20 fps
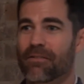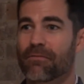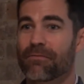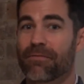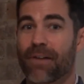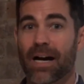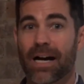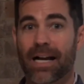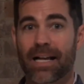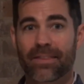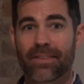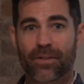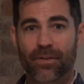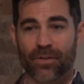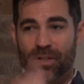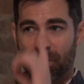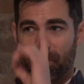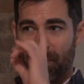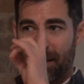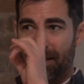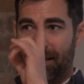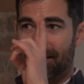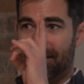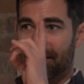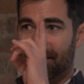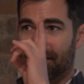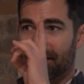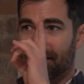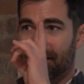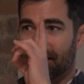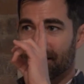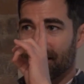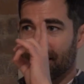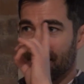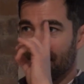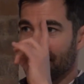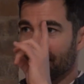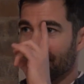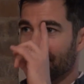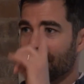Find your space
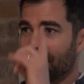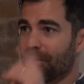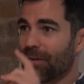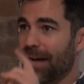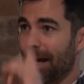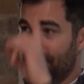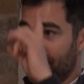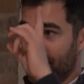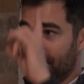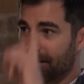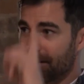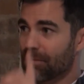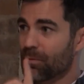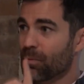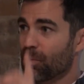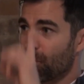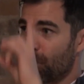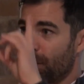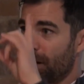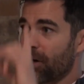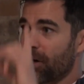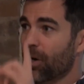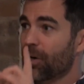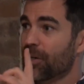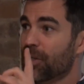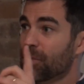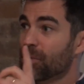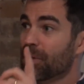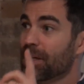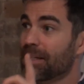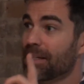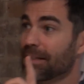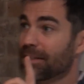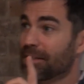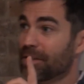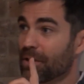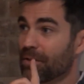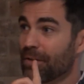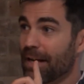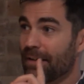connected to gravity. Where are you
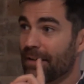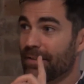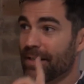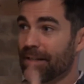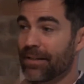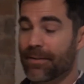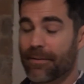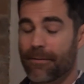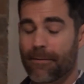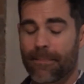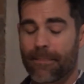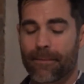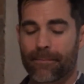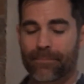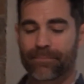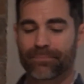connected to gravity?